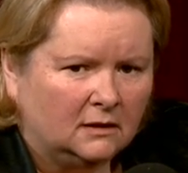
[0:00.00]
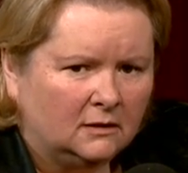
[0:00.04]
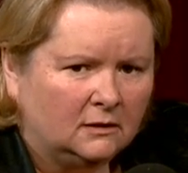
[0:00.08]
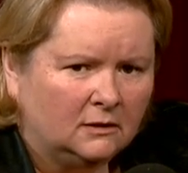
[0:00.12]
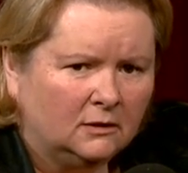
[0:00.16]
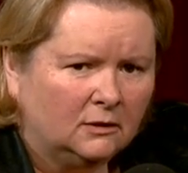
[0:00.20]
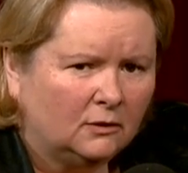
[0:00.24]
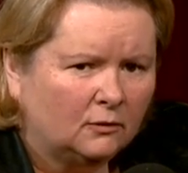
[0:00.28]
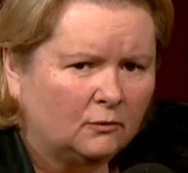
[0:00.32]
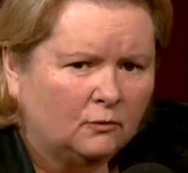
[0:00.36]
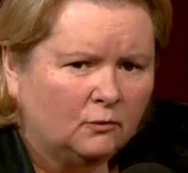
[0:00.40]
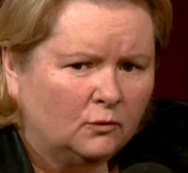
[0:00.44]

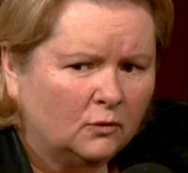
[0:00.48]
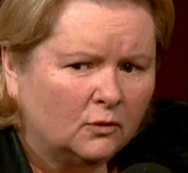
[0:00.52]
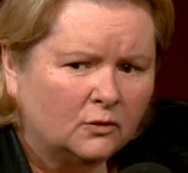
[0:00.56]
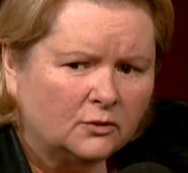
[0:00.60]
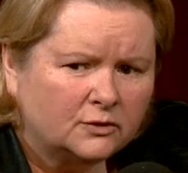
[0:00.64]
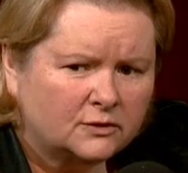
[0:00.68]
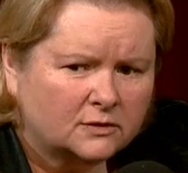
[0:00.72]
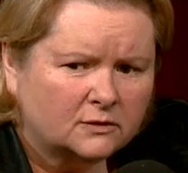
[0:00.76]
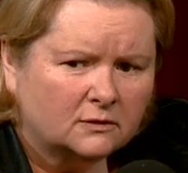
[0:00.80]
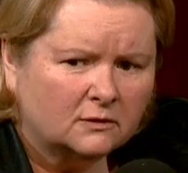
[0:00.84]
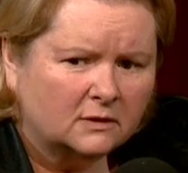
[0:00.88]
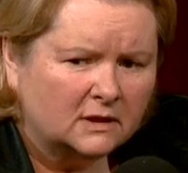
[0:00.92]
you know,
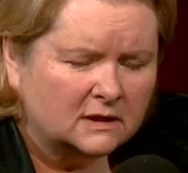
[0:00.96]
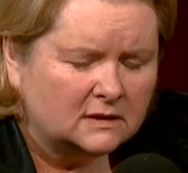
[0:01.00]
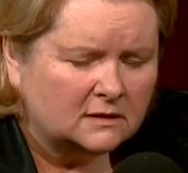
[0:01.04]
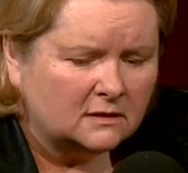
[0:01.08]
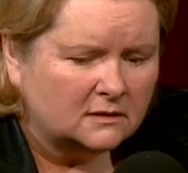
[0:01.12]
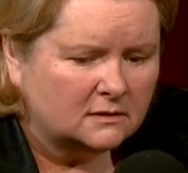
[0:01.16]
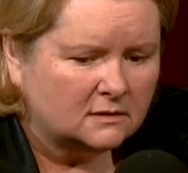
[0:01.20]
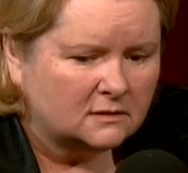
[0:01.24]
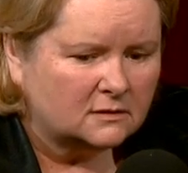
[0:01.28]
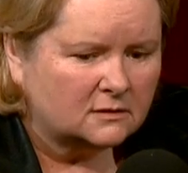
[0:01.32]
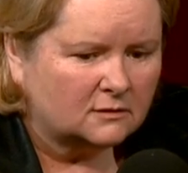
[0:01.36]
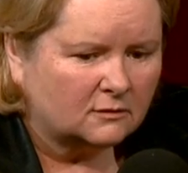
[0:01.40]
Warsaw, as
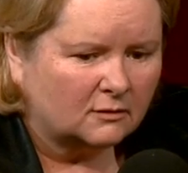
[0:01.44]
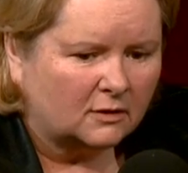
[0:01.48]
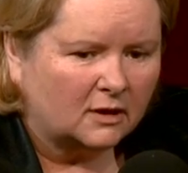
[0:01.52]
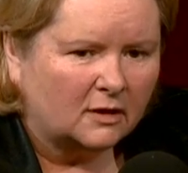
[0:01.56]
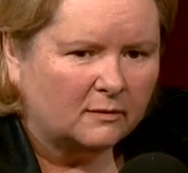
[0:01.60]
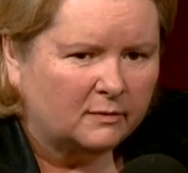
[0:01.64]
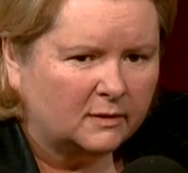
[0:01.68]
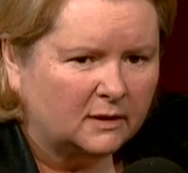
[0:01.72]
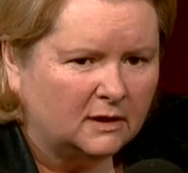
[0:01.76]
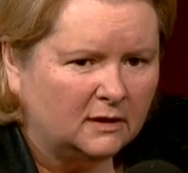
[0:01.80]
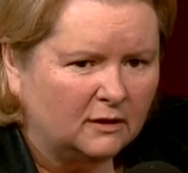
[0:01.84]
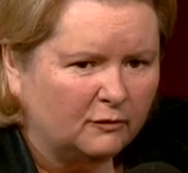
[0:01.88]
I
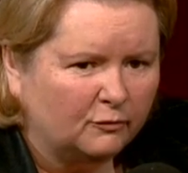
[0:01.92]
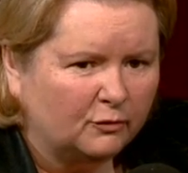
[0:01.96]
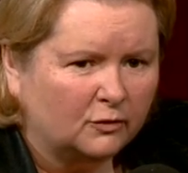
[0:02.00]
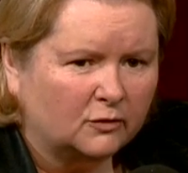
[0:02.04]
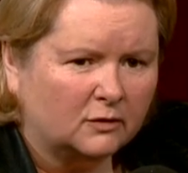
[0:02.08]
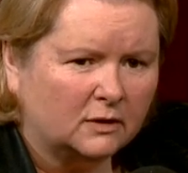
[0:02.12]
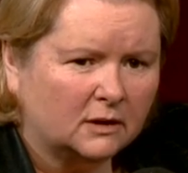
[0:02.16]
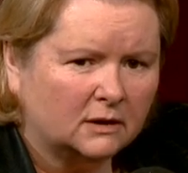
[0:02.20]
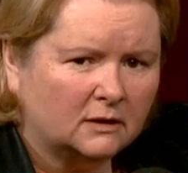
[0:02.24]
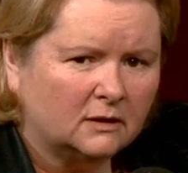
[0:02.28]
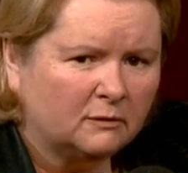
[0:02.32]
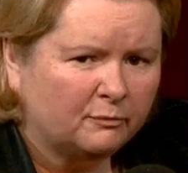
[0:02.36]
describe it in the
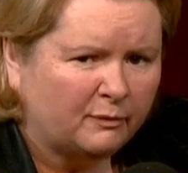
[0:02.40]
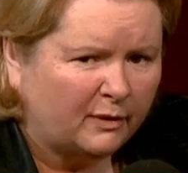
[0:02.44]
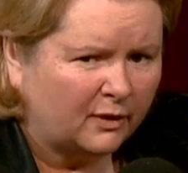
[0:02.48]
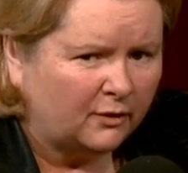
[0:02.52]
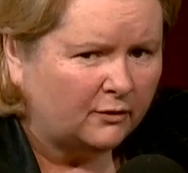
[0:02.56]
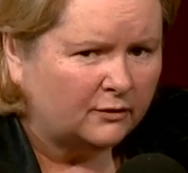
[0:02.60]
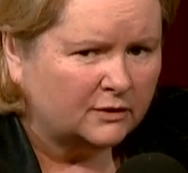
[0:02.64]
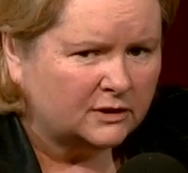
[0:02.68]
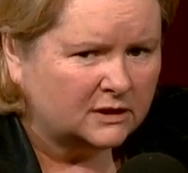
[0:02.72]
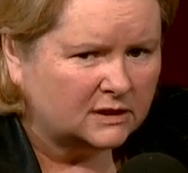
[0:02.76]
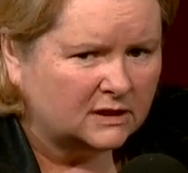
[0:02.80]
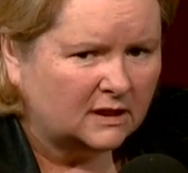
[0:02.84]
book, the
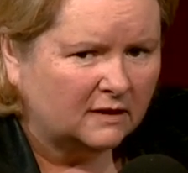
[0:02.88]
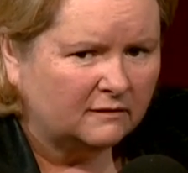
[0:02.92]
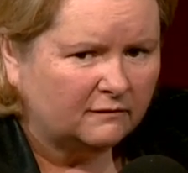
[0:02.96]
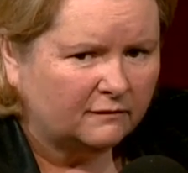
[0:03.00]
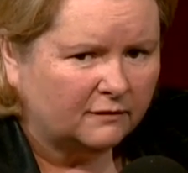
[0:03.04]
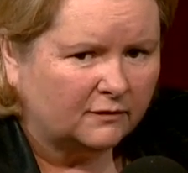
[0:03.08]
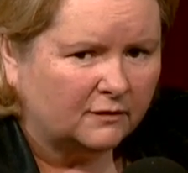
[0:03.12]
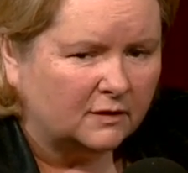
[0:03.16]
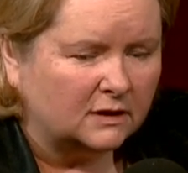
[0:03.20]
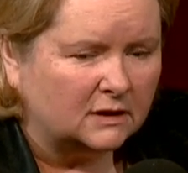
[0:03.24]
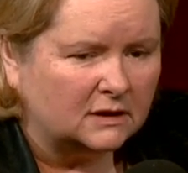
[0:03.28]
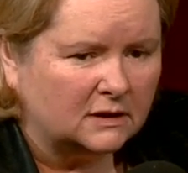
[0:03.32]
Polish name
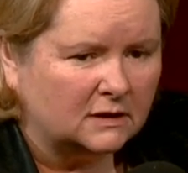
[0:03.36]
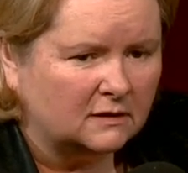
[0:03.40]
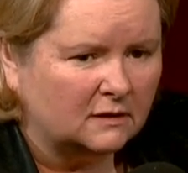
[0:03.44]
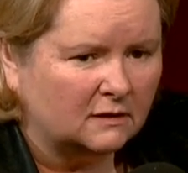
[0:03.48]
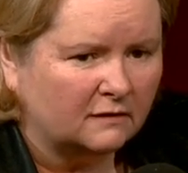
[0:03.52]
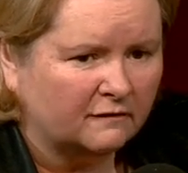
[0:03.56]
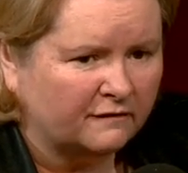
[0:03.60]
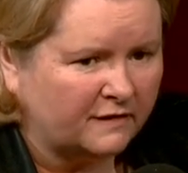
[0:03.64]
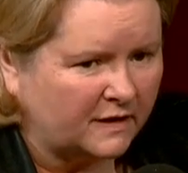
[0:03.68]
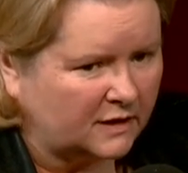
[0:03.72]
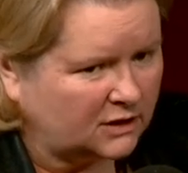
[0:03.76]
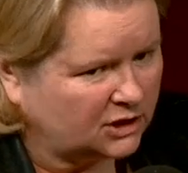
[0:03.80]
for it,
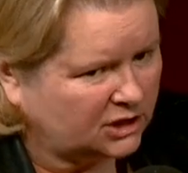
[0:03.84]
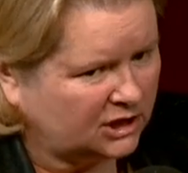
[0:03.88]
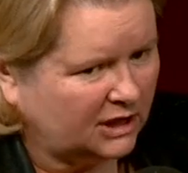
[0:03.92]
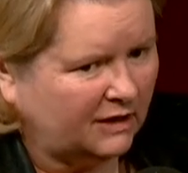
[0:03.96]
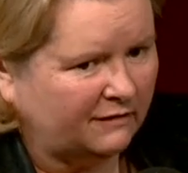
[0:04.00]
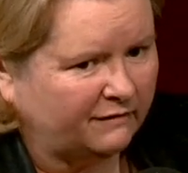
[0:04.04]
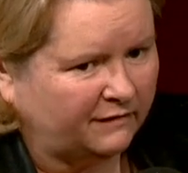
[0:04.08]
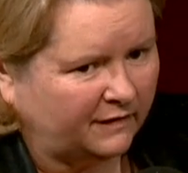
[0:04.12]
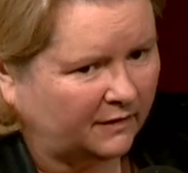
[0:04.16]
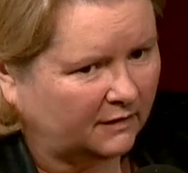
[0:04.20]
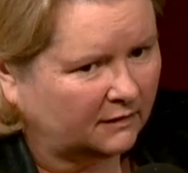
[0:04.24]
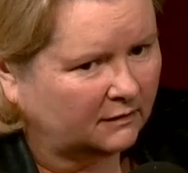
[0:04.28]

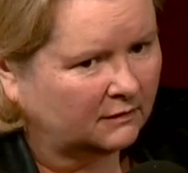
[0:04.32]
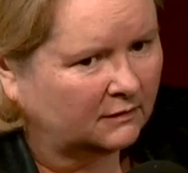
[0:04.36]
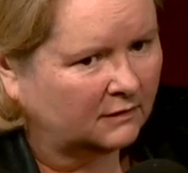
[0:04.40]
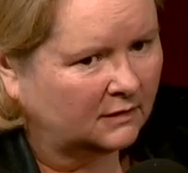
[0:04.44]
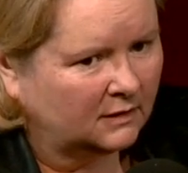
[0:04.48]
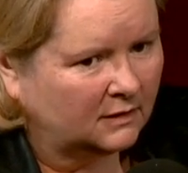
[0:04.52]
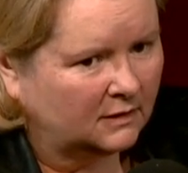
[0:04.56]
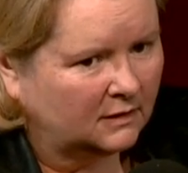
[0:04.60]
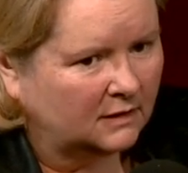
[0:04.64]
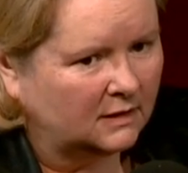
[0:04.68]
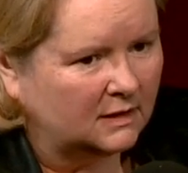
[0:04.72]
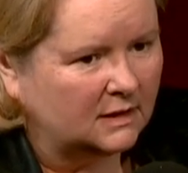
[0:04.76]
Warszawa,
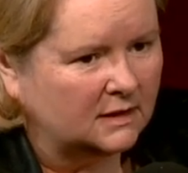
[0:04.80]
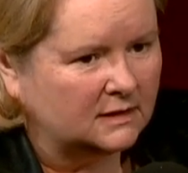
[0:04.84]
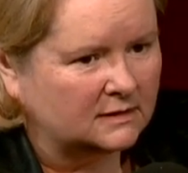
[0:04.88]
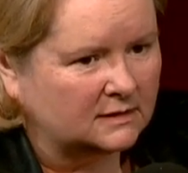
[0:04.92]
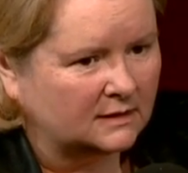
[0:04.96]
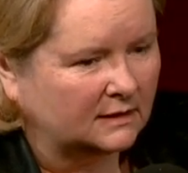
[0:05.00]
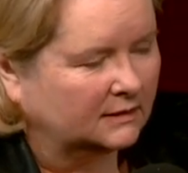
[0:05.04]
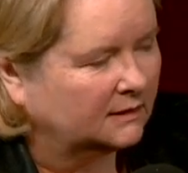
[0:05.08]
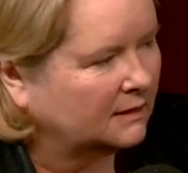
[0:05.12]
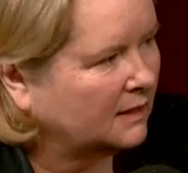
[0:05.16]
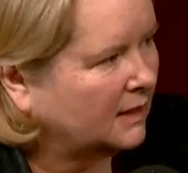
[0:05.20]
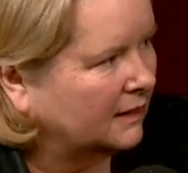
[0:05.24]
is
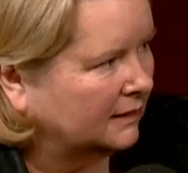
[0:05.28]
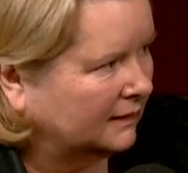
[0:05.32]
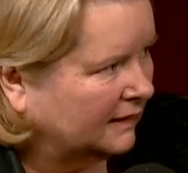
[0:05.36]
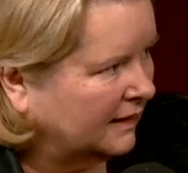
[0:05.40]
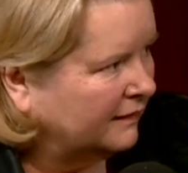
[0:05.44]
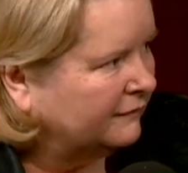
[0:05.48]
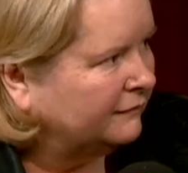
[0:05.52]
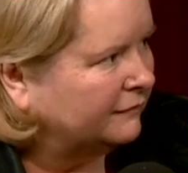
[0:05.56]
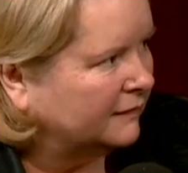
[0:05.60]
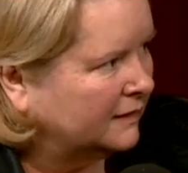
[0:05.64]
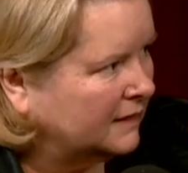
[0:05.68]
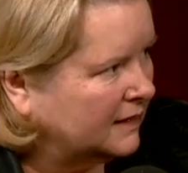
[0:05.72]
a, a
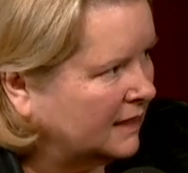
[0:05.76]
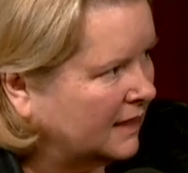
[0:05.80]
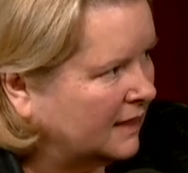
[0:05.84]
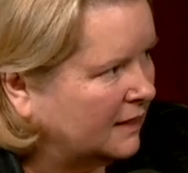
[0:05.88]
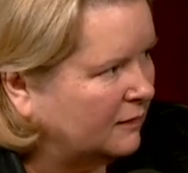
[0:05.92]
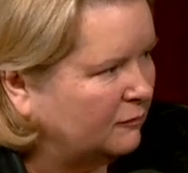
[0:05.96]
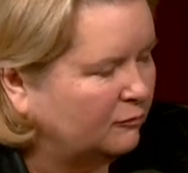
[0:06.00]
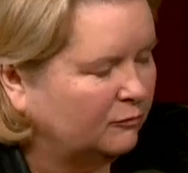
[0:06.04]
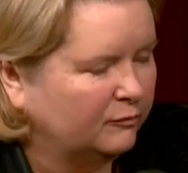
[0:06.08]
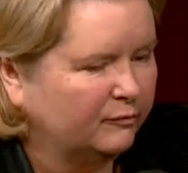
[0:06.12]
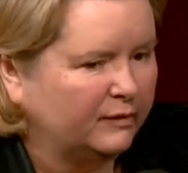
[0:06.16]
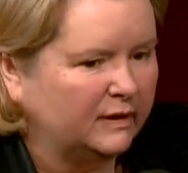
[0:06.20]
lovely
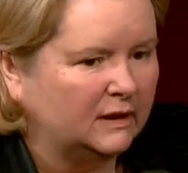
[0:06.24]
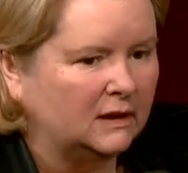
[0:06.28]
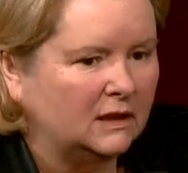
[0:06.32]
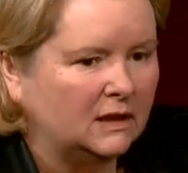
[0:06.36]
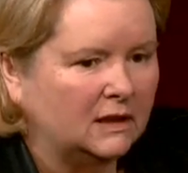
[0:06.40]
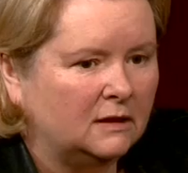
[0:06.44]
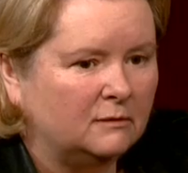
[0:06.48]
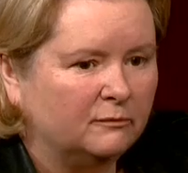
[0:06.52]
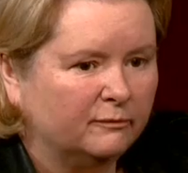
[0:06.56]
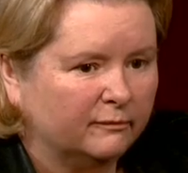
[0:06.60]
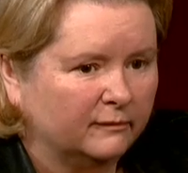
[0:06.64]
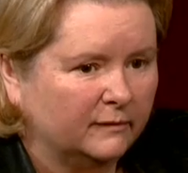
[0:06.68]
name, but
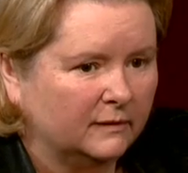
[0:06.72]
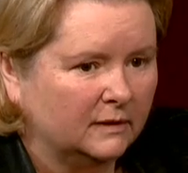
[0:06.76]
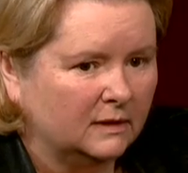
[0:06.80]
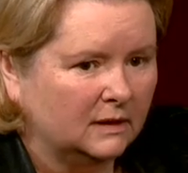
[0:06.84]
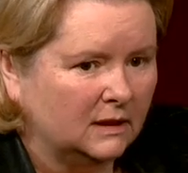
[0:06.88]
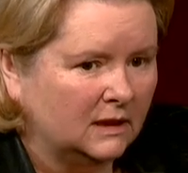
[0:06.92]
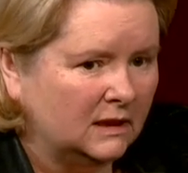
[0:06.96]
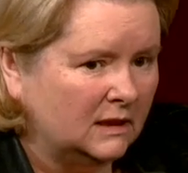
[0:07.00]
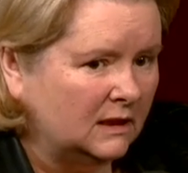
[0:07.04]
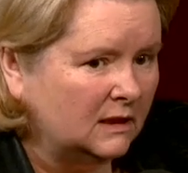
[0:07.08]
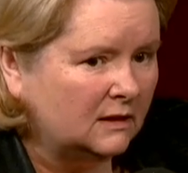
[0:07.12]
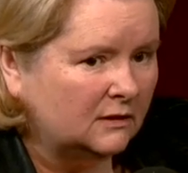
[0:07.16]
in,
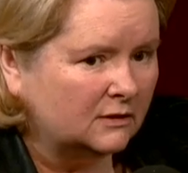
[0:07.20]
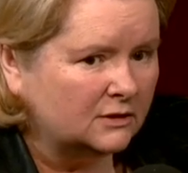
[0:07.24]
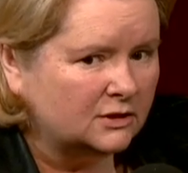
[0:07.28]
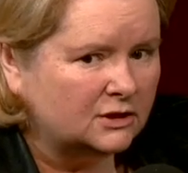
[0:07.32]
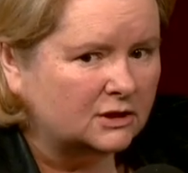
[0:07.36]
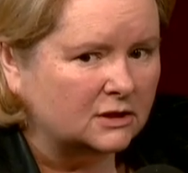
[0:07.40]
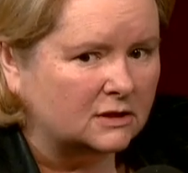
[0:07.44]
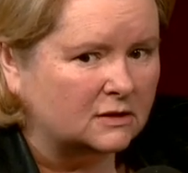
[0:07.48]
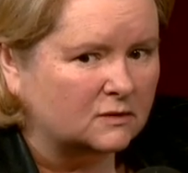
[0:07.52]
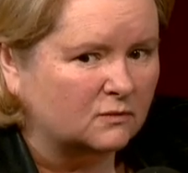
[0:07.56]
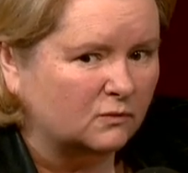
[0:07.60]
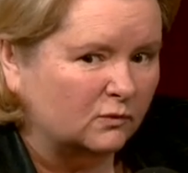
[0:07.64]
in
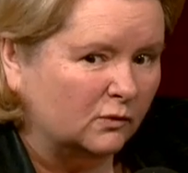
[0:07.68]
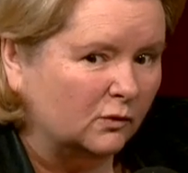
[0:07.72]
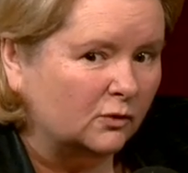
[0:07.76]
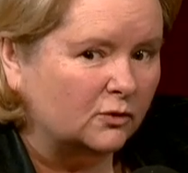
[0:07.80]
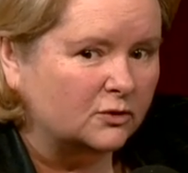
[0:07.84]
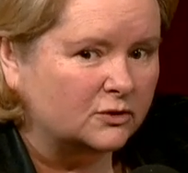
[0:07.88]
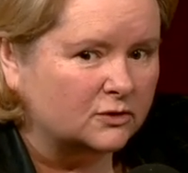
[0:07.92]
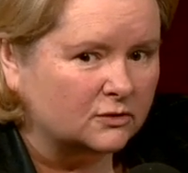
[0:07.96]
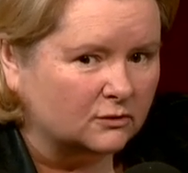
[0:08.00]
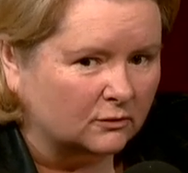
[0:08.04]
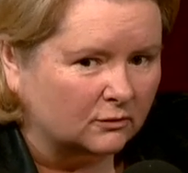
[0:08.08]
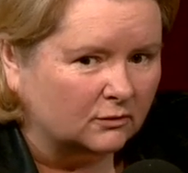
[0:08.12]
English it's
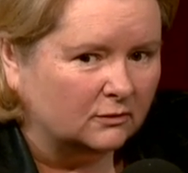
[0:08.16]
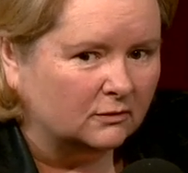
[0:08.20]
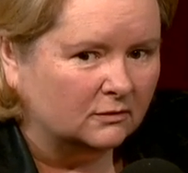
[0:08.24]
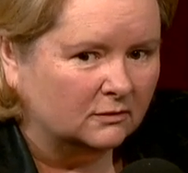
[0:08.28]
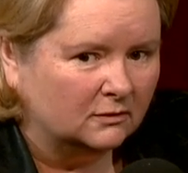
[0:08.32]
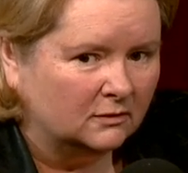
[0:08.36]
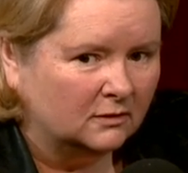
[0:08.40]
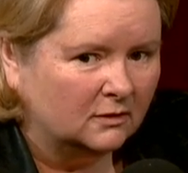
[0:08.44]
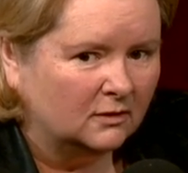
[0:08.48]
Warsaw.